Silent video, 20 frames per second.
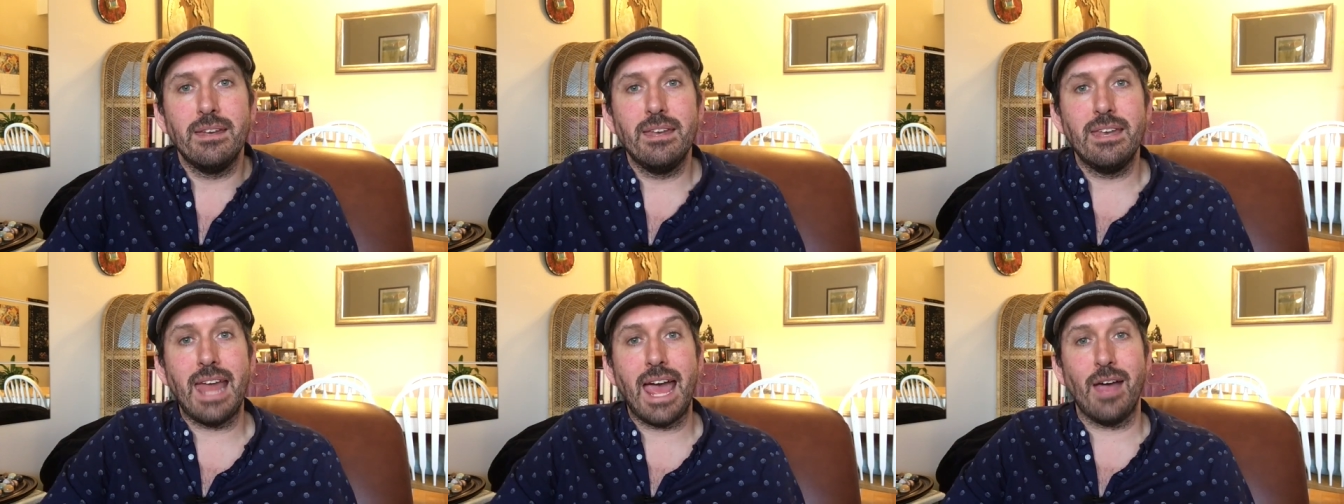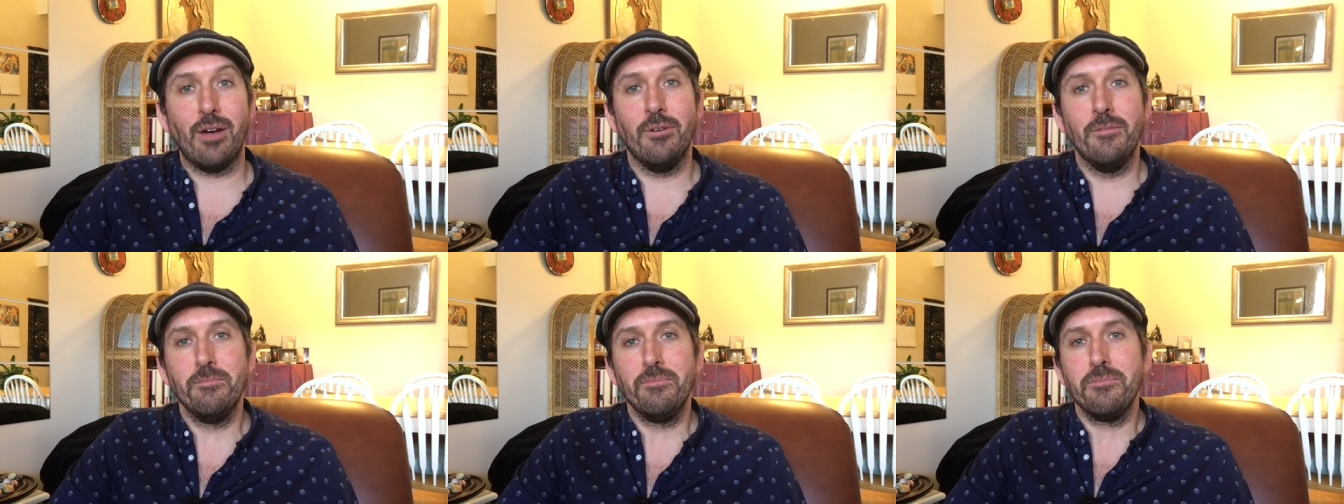
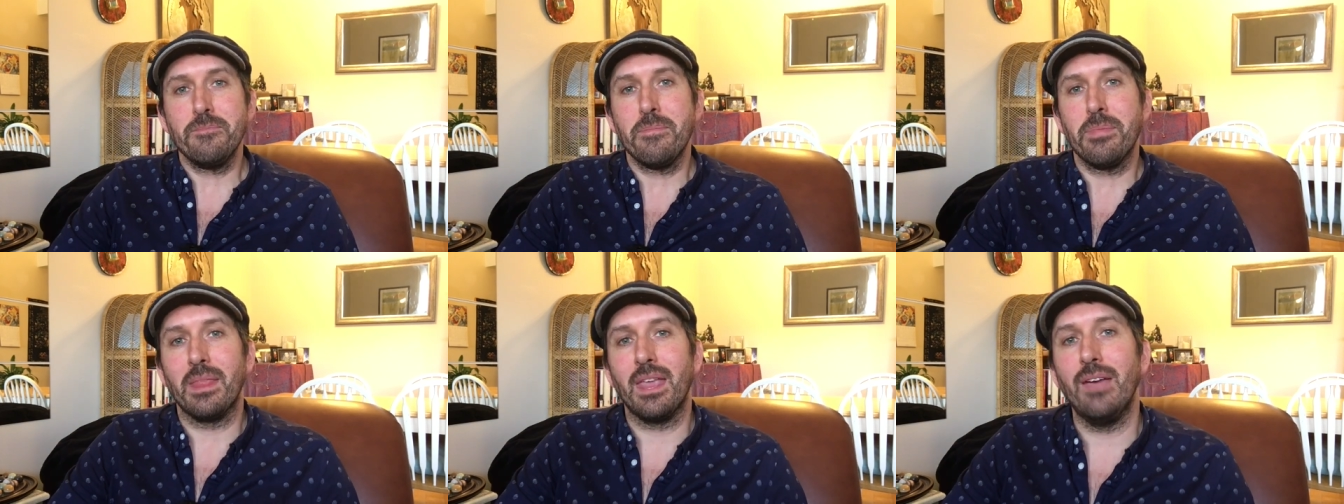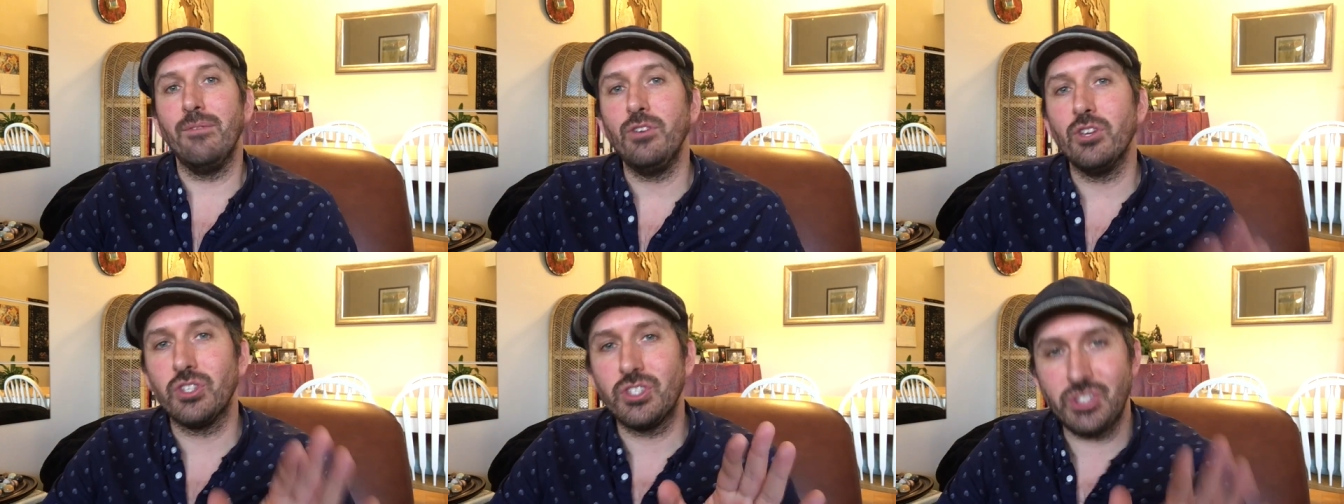Now,
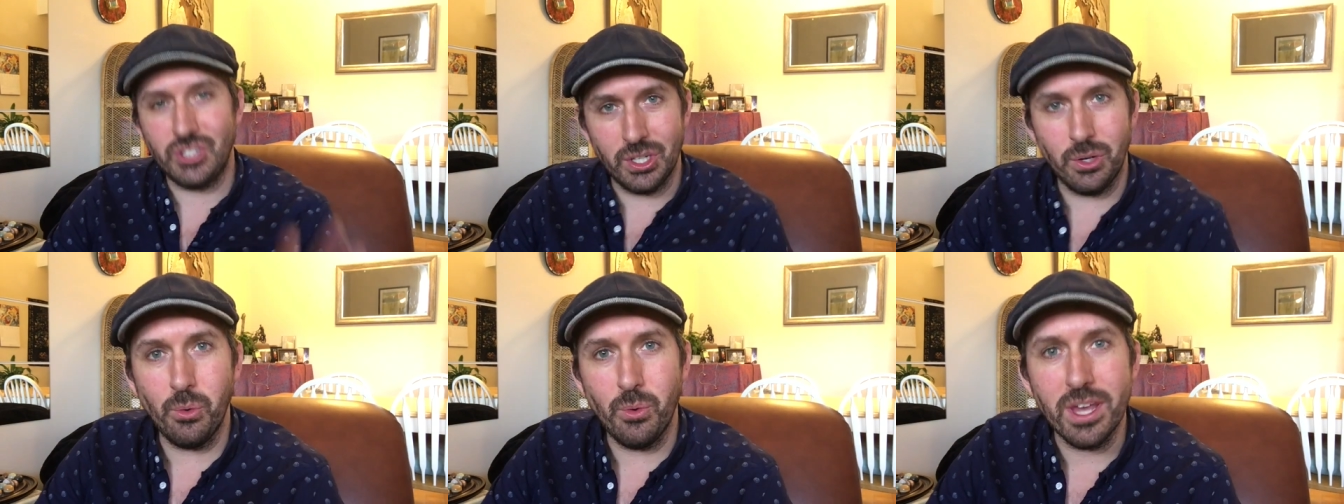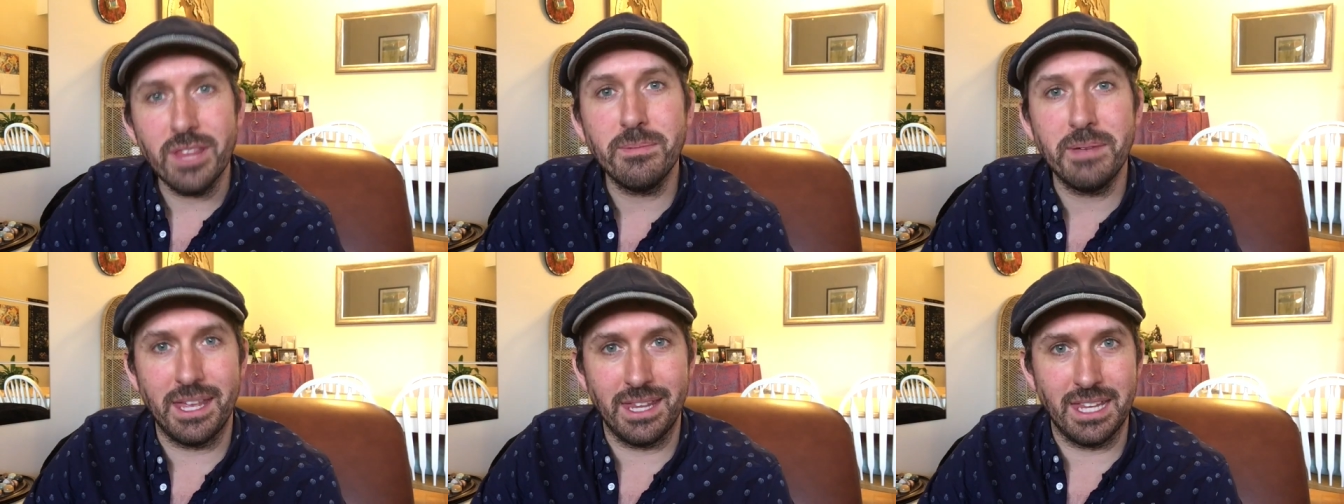if you're still
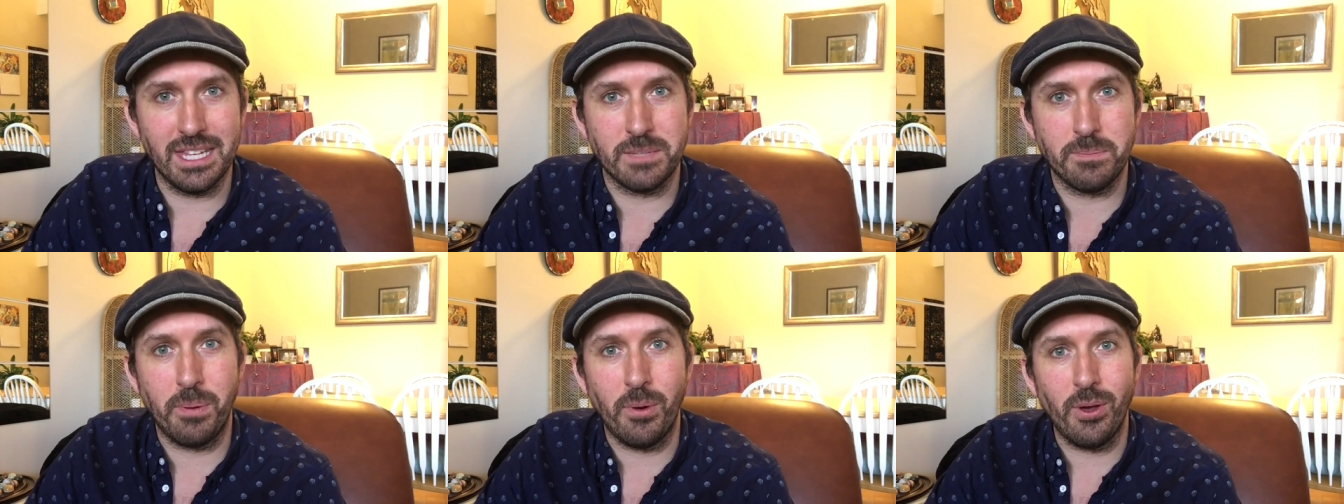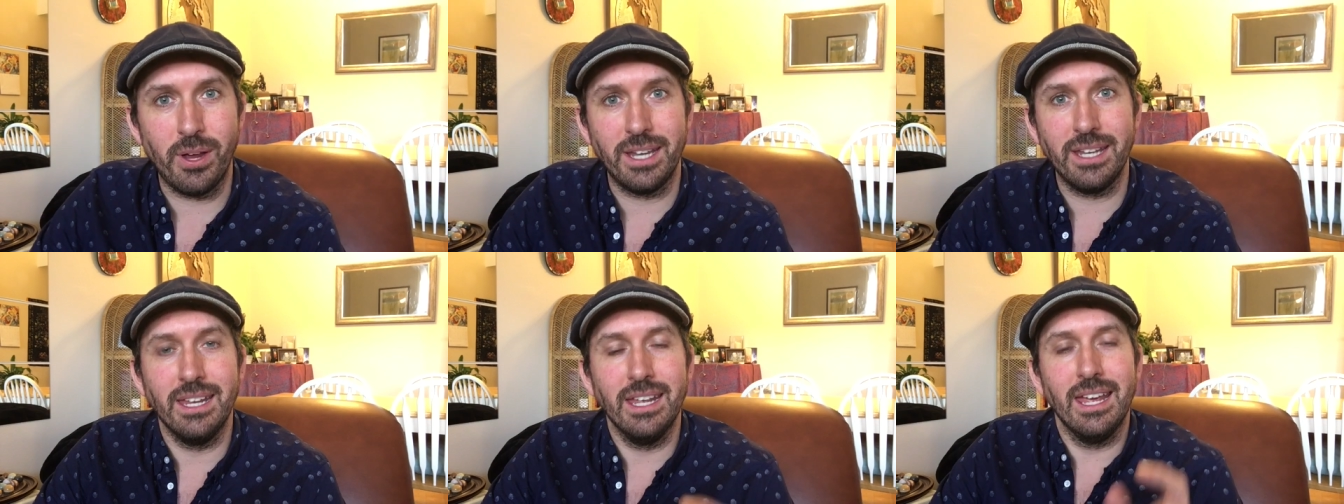with me at this
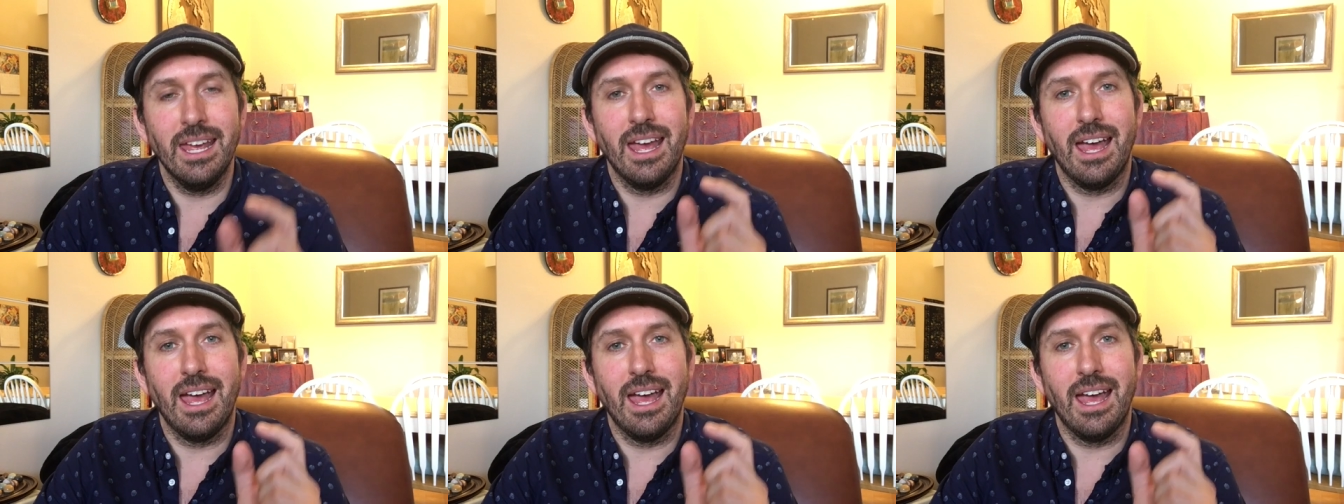point,